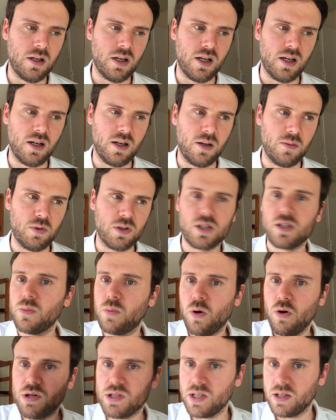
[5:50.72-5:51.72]
Uh, but
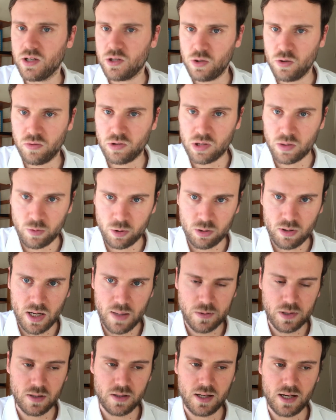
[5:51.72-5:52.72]
supposing that you don't
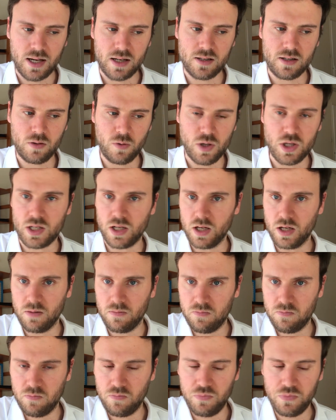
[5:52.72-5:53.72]
subscribe to that, which I,